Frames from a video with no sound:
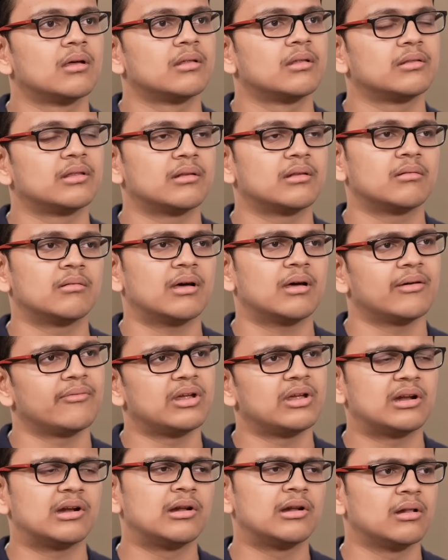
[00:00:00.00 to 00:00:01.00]
Then I
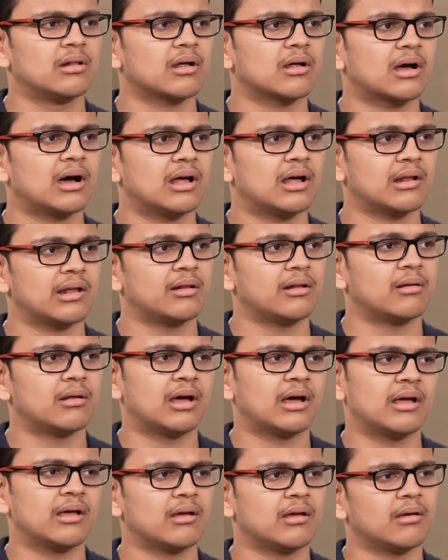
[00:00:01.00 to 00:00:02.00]
waited in the car and
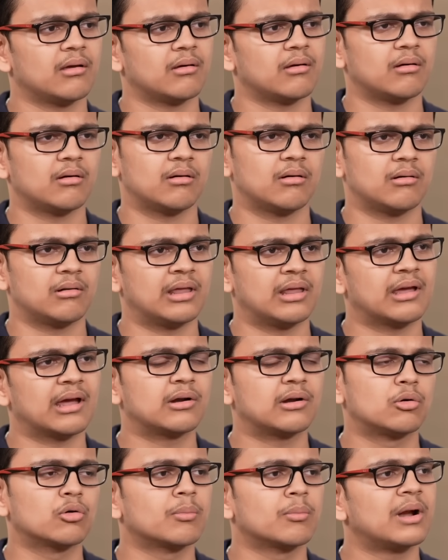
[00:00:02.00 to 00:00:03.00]
I
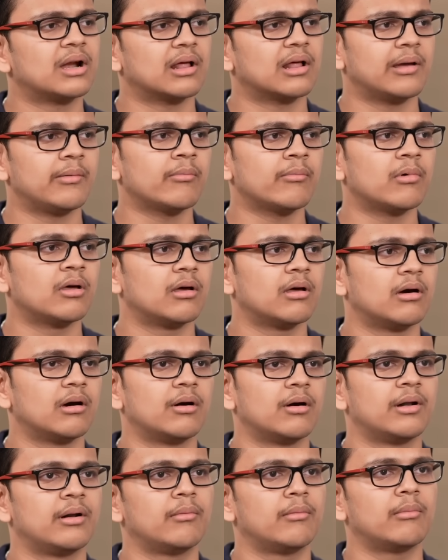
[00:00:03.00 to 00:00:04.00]
took my time.
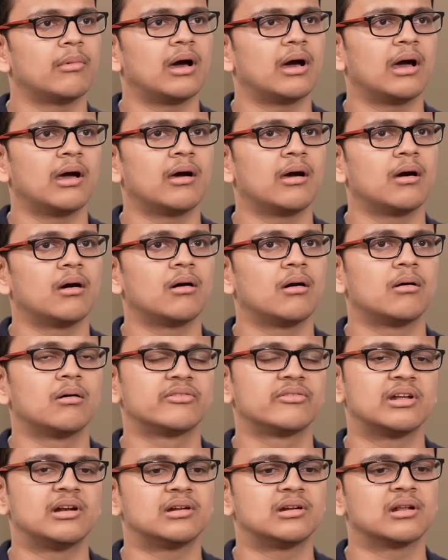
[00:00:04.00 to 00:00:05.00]
And
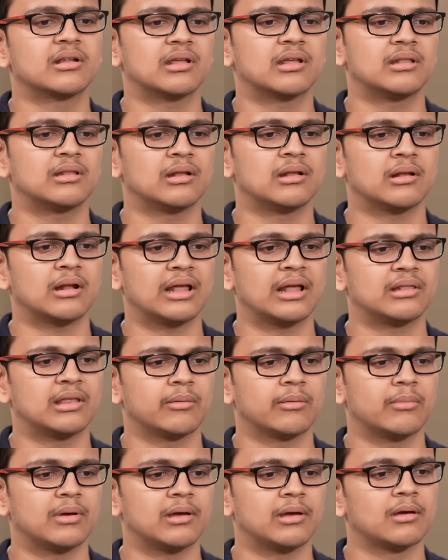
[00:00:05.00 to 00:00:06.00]
center ke andar, I
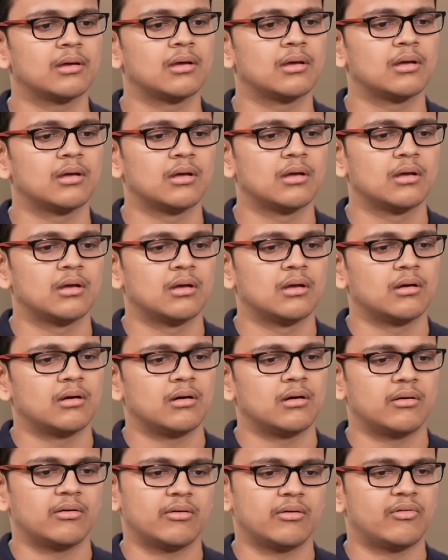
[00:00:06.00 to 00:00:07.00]
think main
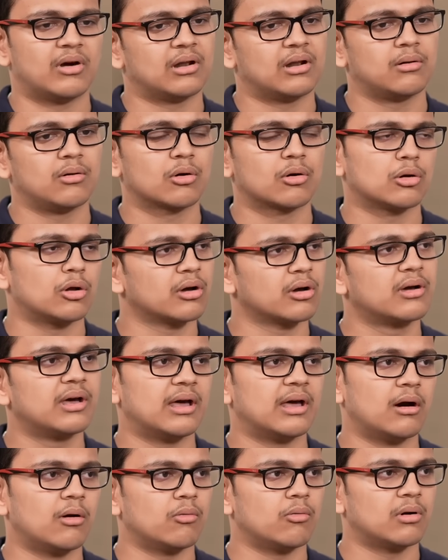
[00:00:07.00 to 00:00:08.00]
1 o'clock
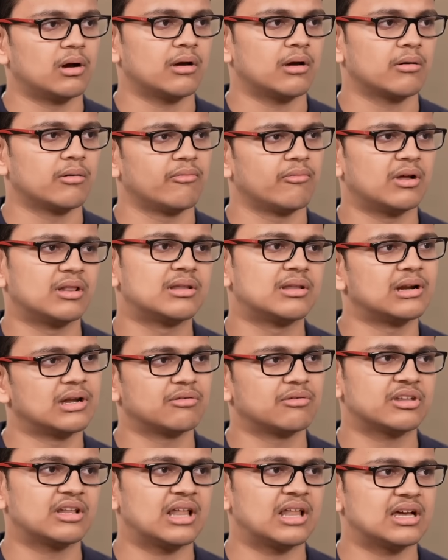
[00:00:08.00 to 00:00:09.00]
gaya hunga. 1:30
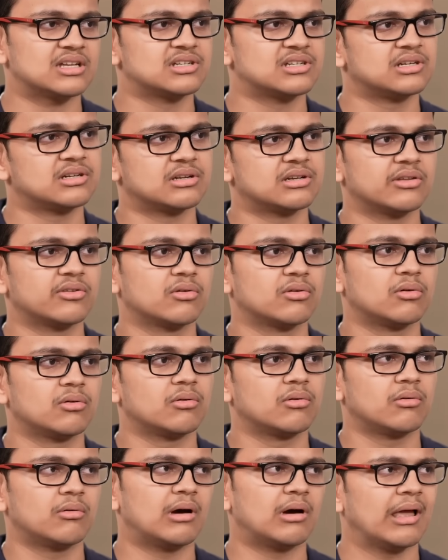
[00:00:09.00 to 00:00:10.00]
was the last entry,
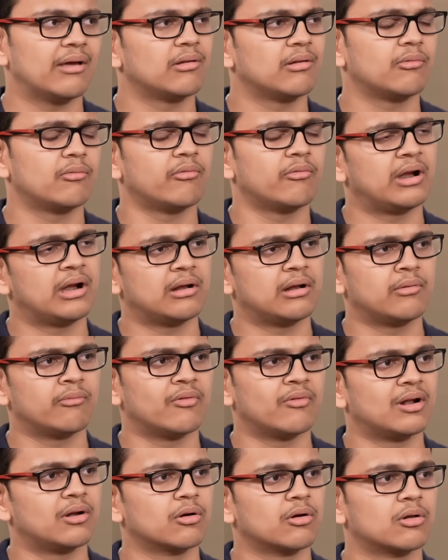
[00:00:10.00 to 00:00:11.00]
so I went in
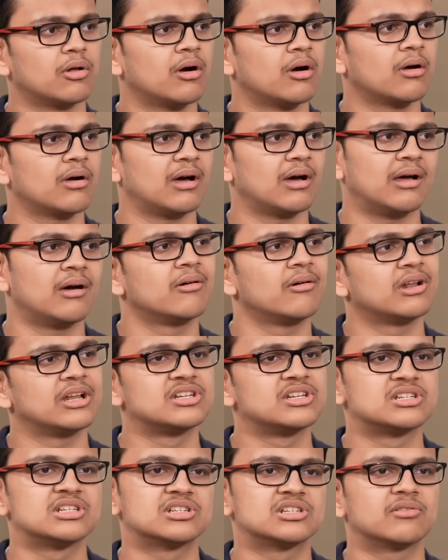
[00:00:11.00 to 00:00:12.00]
1 o'clock.
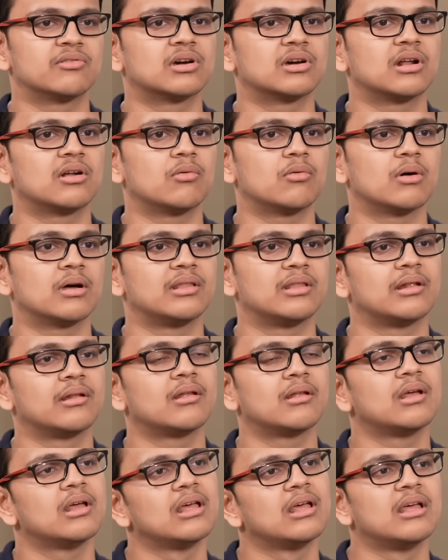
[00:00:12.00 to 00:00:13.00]
Registration wagera hua, then
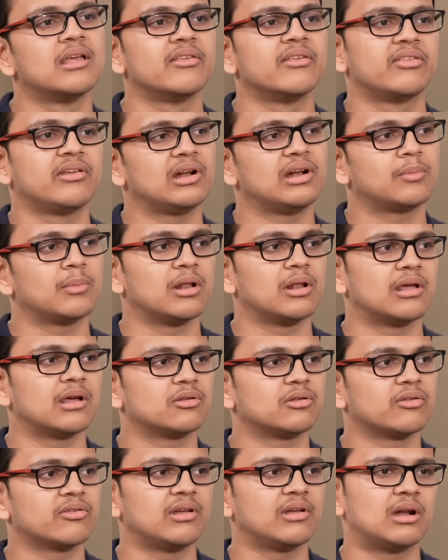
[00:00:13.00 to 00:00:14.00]
seat mil gaya.
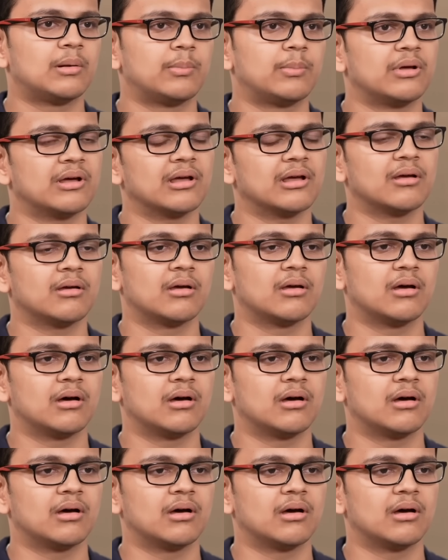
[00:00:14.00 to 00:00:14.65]
So seat pe